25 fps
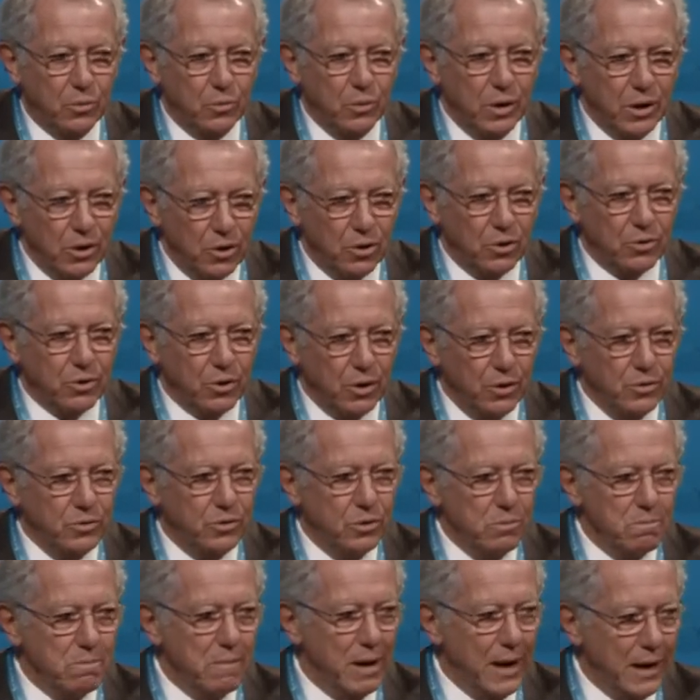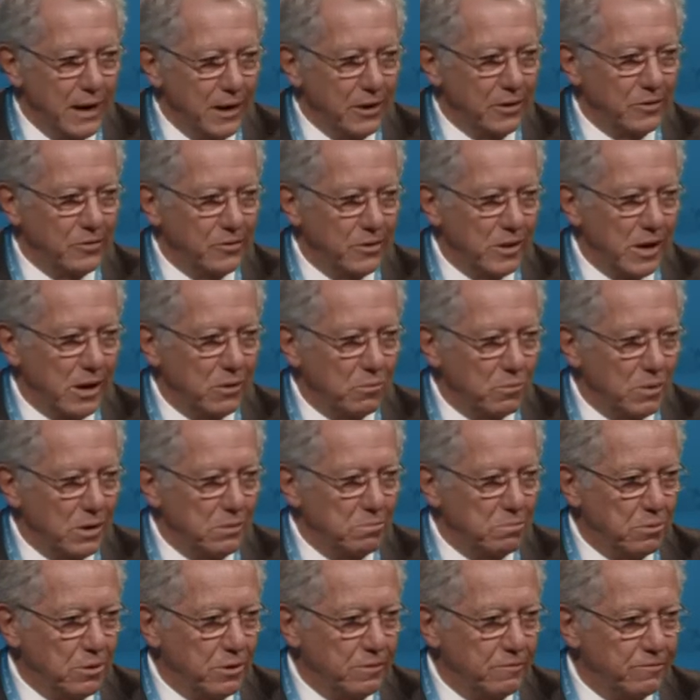we're not going to manage that
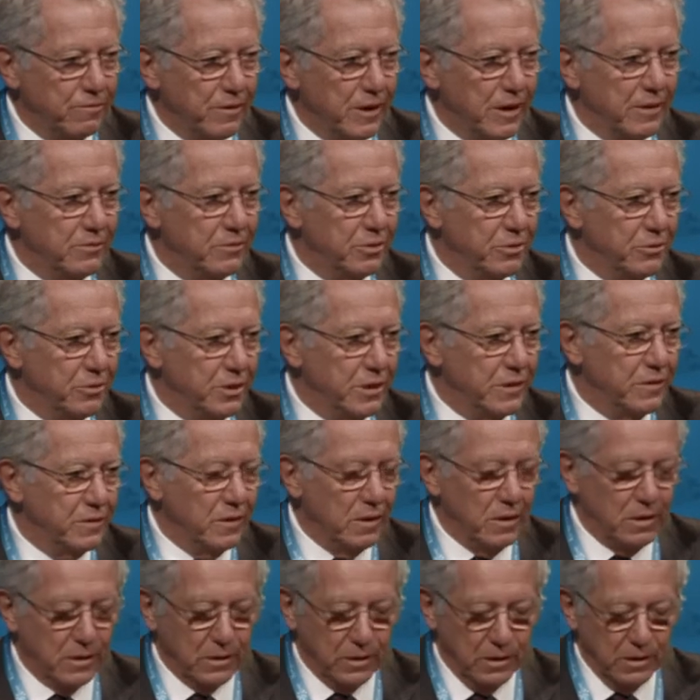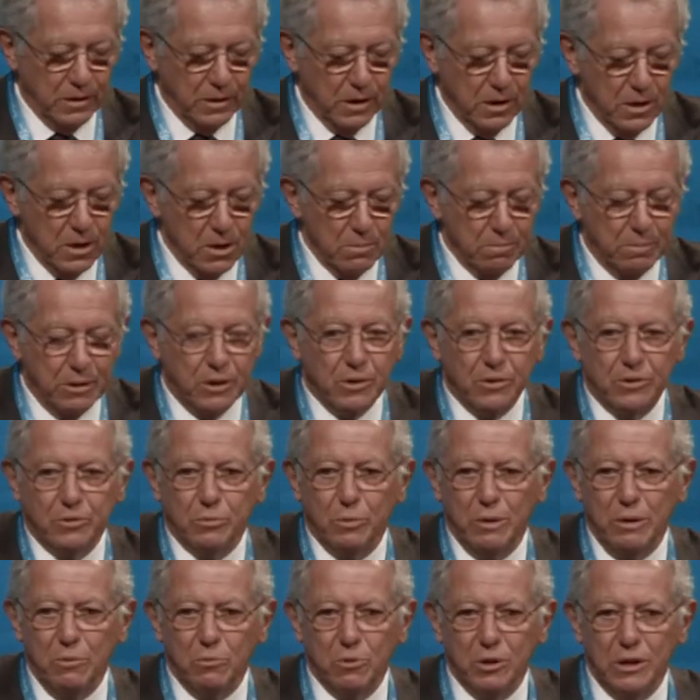1.5 degree target because
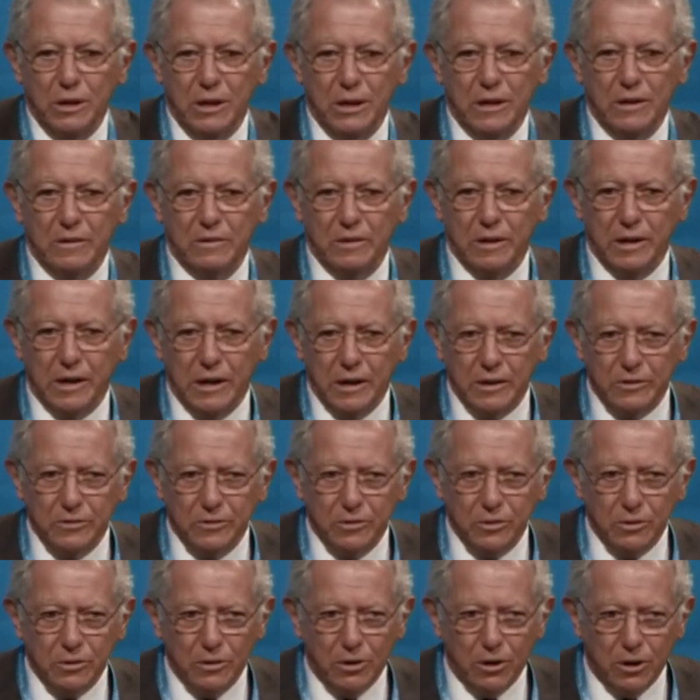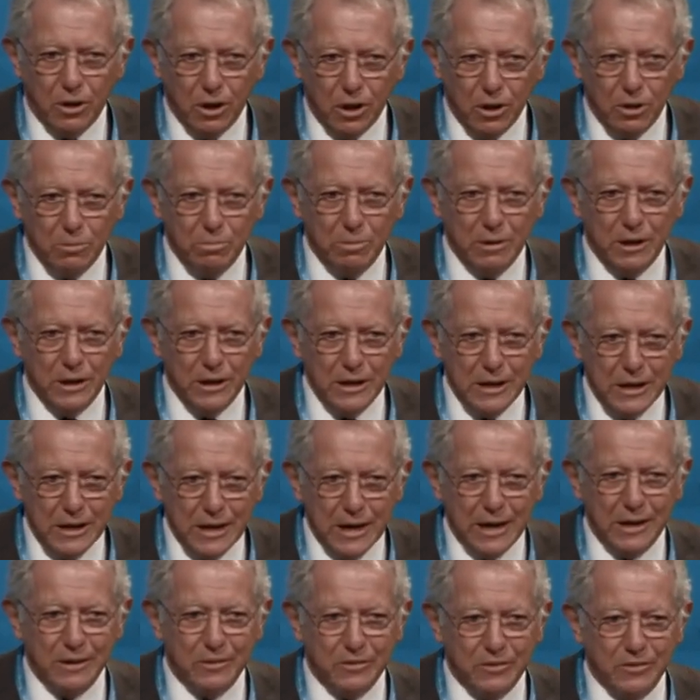we would need to get to globally
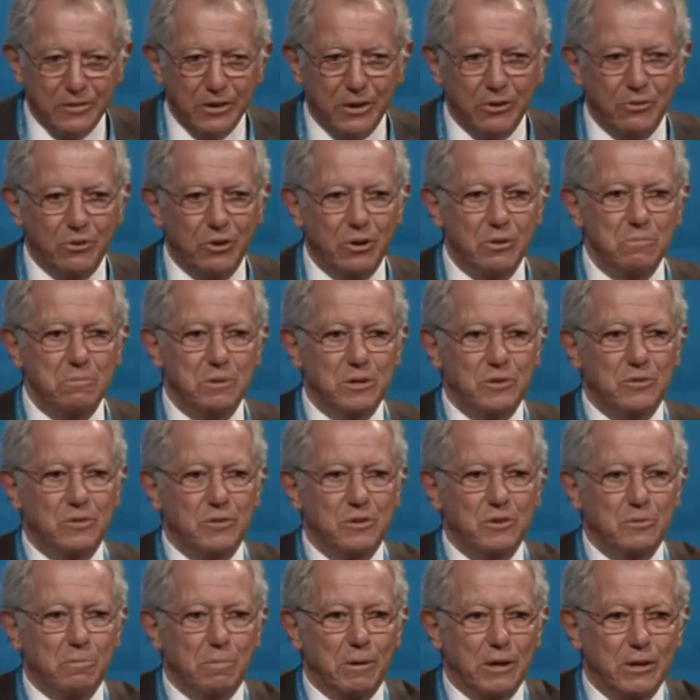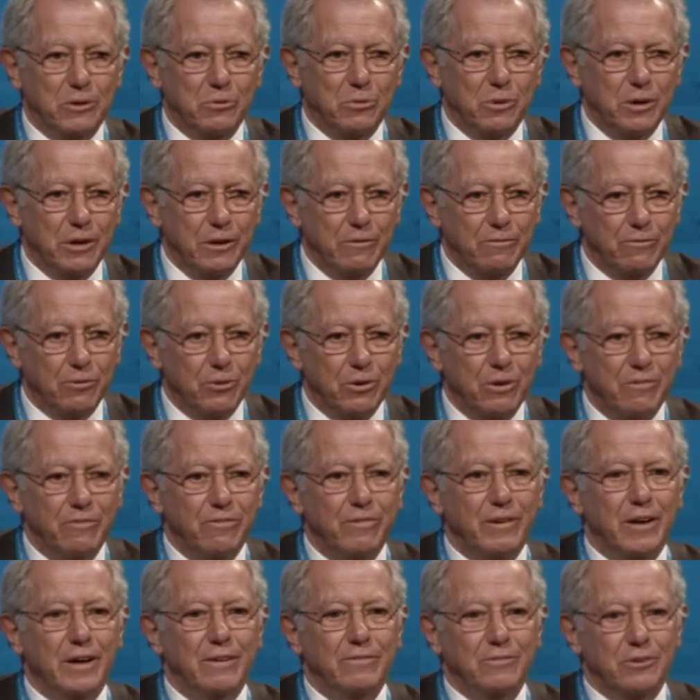net zero emissions by
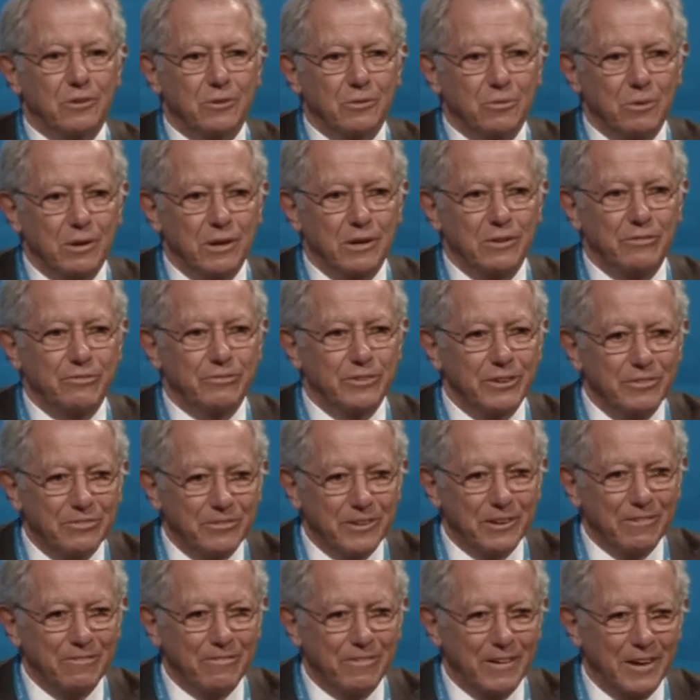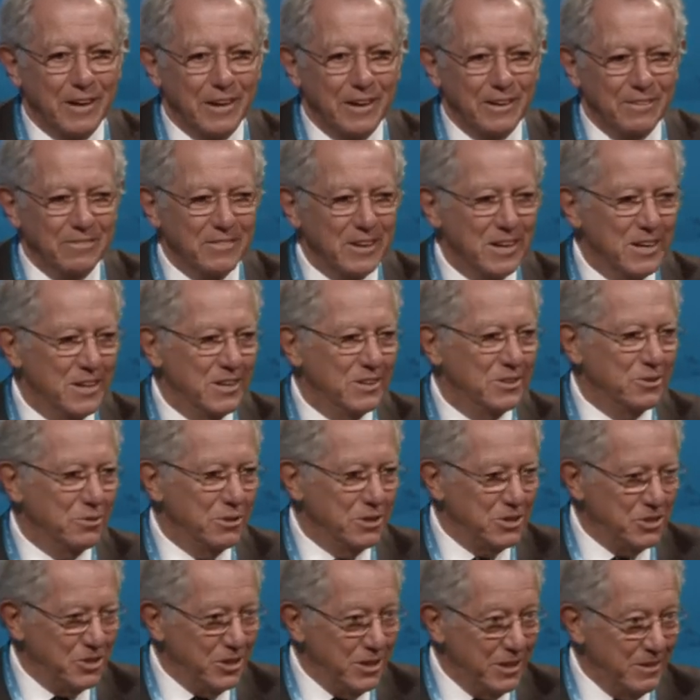2045 to 2055 to
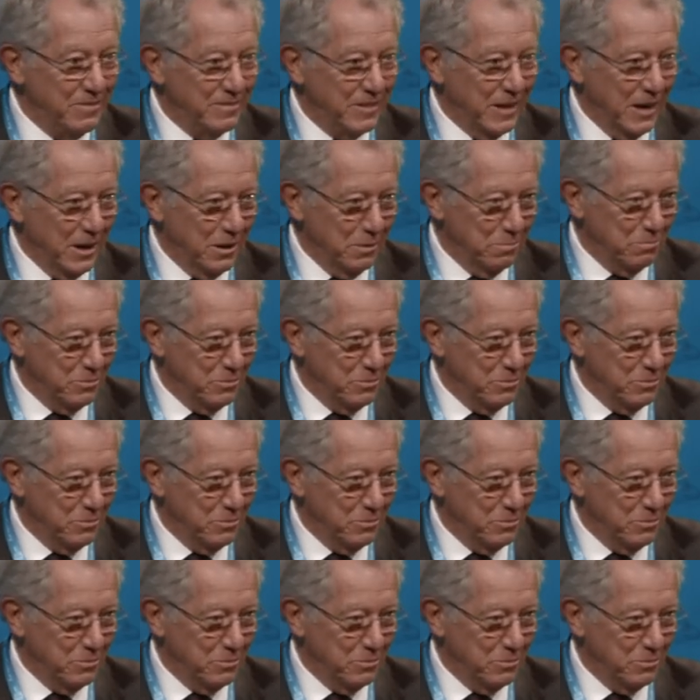achieve that